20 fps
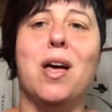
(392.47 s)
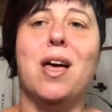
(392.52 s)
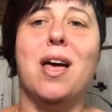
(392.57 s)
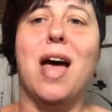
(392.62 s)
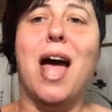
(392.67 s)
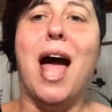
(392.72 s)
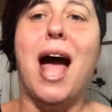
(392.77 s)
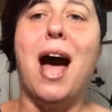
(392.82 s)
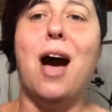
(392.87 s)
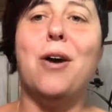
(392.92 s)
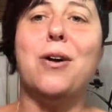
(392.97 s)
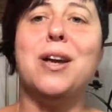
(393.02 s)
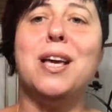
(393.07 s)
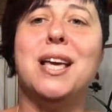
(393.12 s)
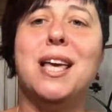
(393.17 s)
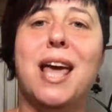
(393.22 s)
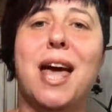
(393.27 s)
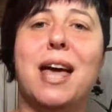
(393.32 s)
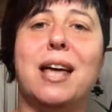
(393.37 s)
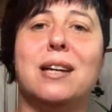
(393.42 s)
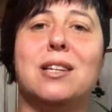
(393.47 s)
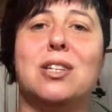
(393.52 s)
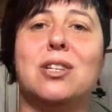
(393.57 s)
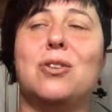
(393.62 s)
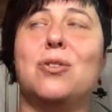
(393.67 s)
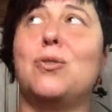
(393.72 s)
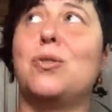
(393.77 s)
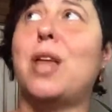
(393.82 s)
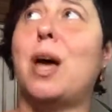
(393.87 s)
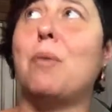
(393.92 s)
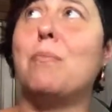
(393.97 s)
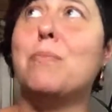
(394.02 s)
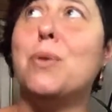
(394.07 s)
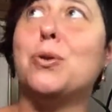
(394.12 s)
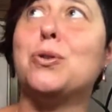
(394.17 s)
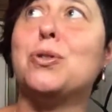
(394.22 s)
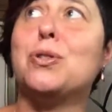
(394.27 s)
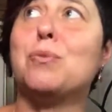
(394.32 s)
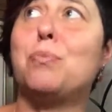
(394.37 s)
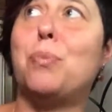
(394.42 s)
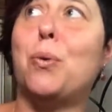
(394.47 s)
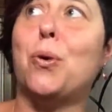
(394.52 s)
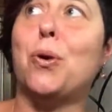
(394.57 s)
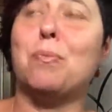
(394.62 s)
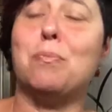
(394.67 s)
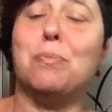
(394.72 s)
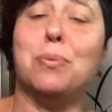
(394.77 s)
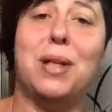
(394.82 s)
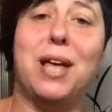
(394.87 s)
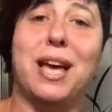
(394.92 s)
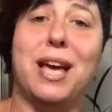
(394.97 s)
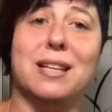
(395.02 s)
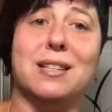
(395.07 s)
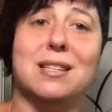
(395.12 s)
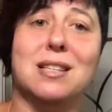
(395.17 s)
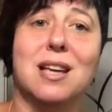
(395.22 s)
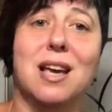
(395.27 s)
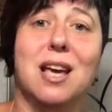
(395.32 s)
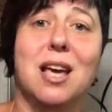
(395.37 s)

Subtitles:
how to get to that most important place.